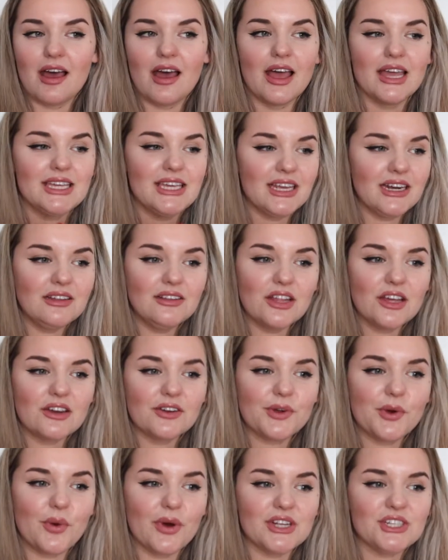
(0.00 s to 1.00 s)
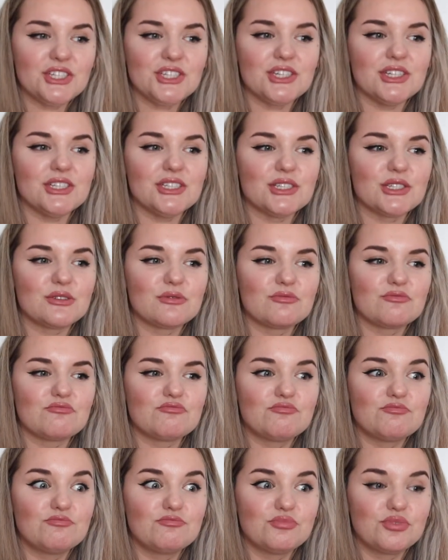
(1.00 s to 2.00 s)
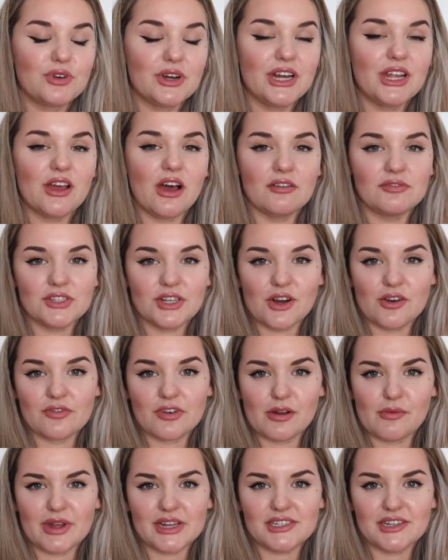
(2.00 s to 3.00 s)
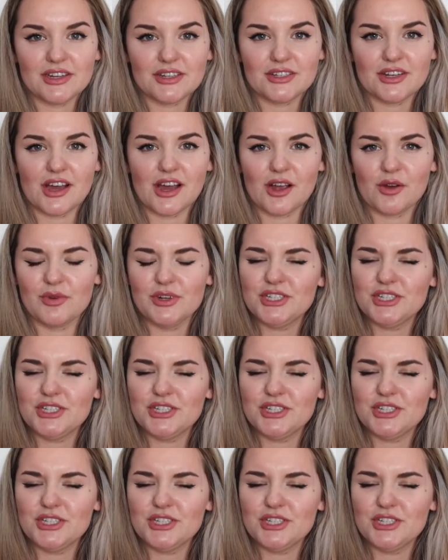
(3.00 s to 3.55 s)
I get a lot of questions pretty often over on my TikTok,